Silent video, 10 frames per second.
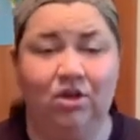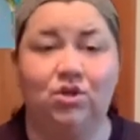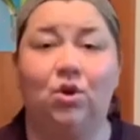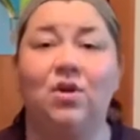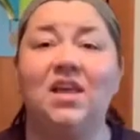
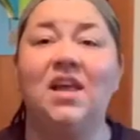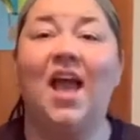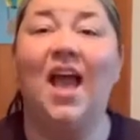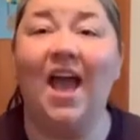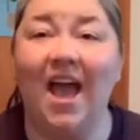So
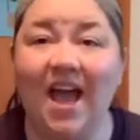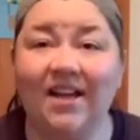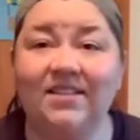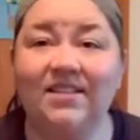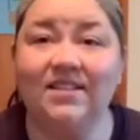he
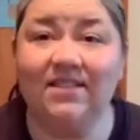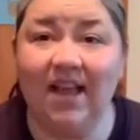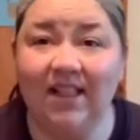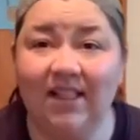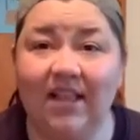
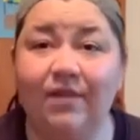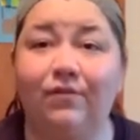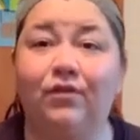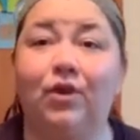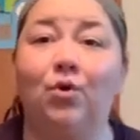accidentally
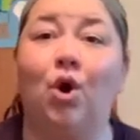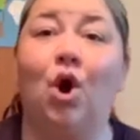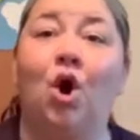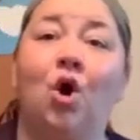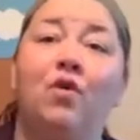flew
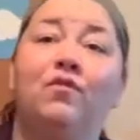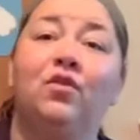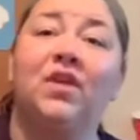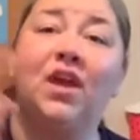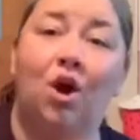over
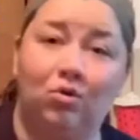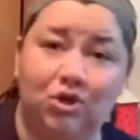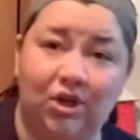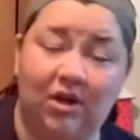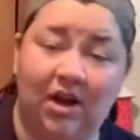the
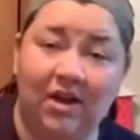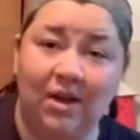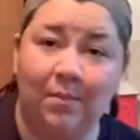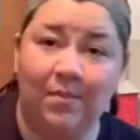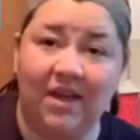ocean
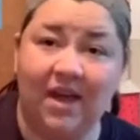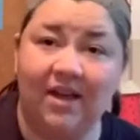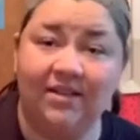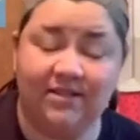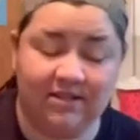
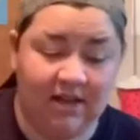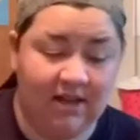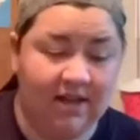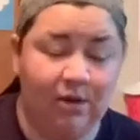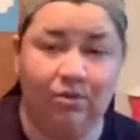because
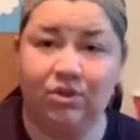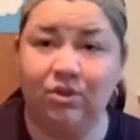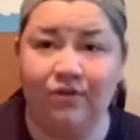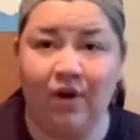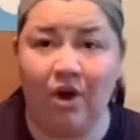it was
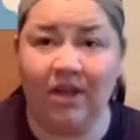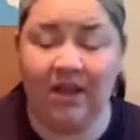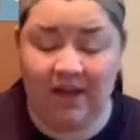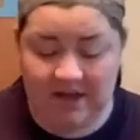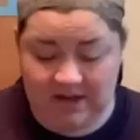too
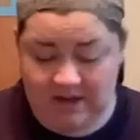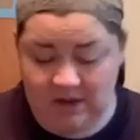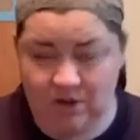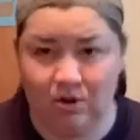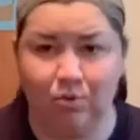foggy and he
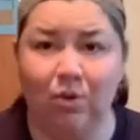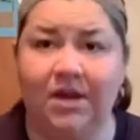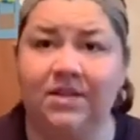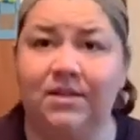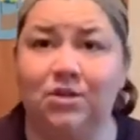couldn't read
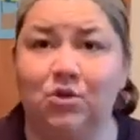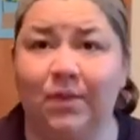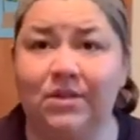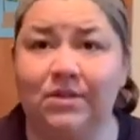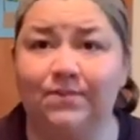his
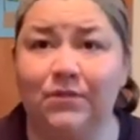instruments.